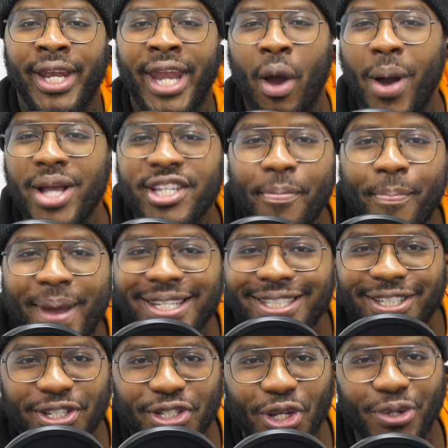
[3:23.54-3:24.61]
Now, as a
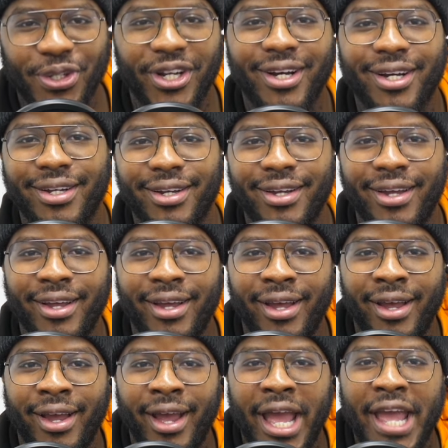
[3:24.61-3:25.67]
business owner,
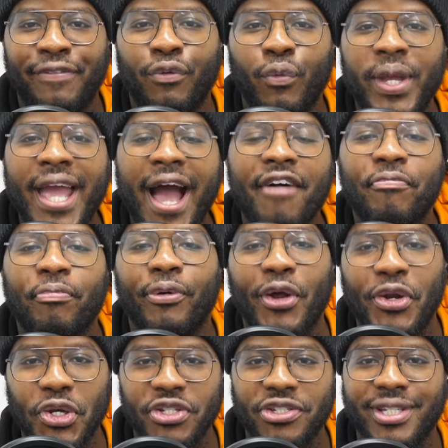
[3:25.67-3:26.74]
if we have
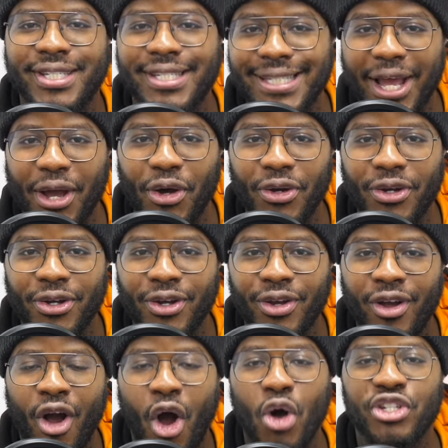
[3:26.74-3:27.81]
products to sell
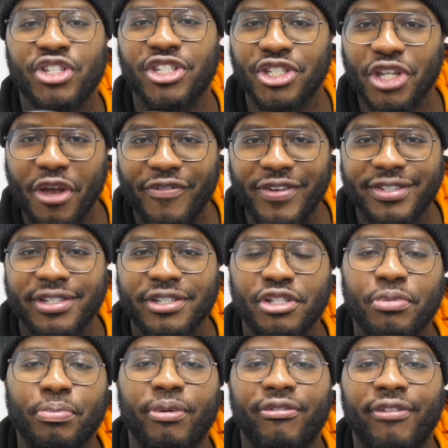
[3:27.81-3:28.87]
or
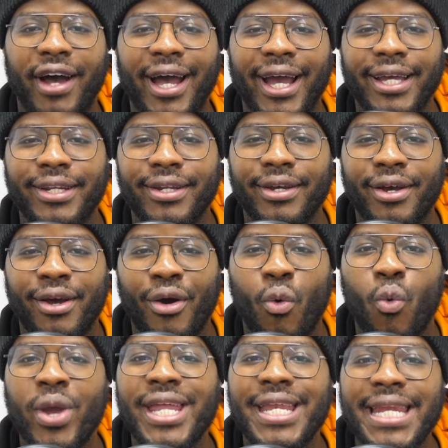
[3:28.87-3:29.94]
services to provide,
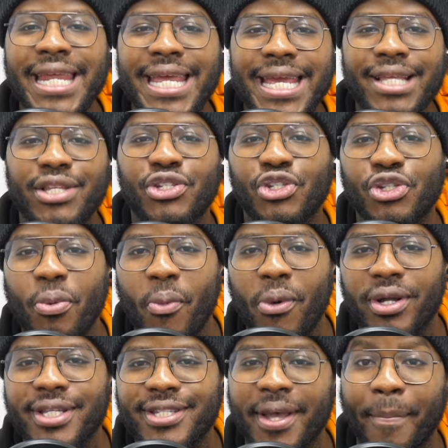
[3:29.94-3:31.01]
we need
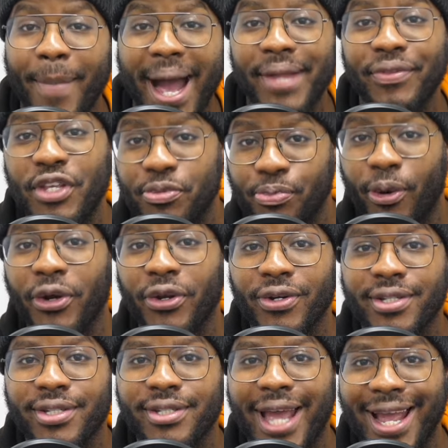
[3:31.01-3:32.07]
someone to buy these
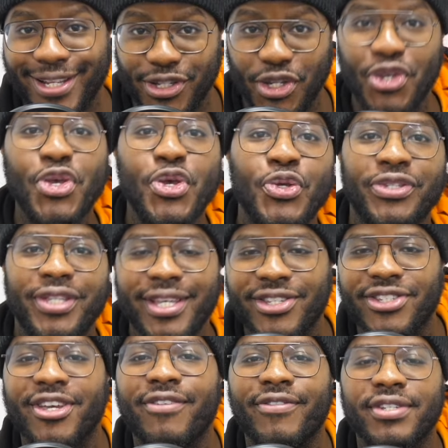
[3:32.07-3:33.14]
products and to use
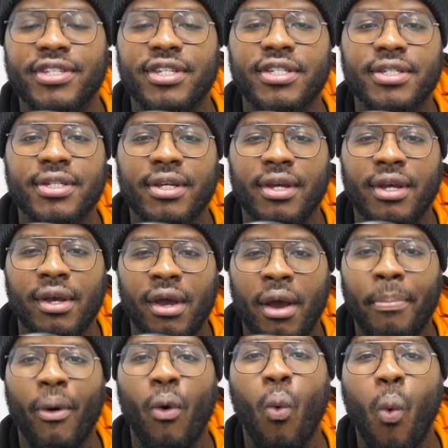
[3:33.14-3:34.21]
these services.
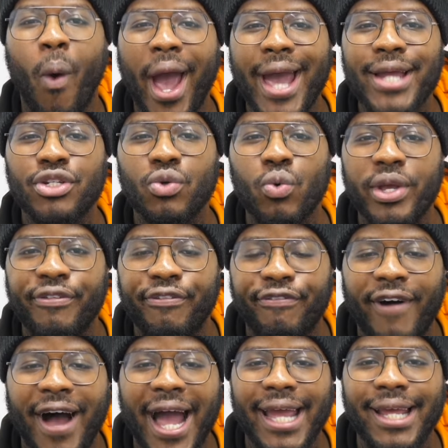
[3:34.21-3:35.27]
But where do we
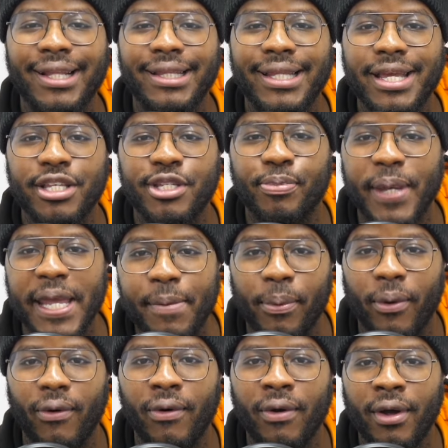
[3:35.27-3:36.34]
find these
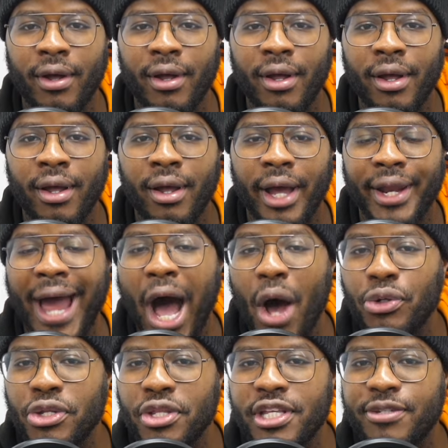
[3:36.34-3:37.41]
people? And
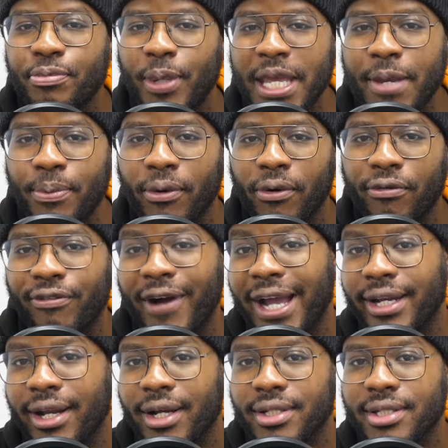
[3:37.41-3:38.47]
how do these people
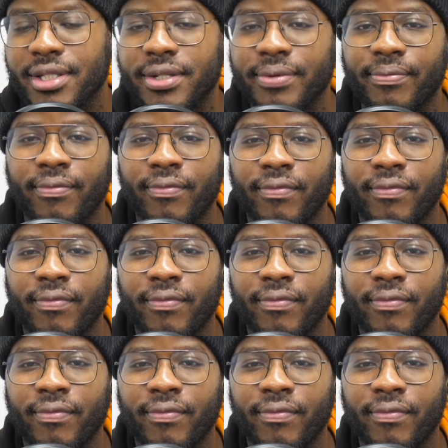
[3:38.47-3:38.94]
find us?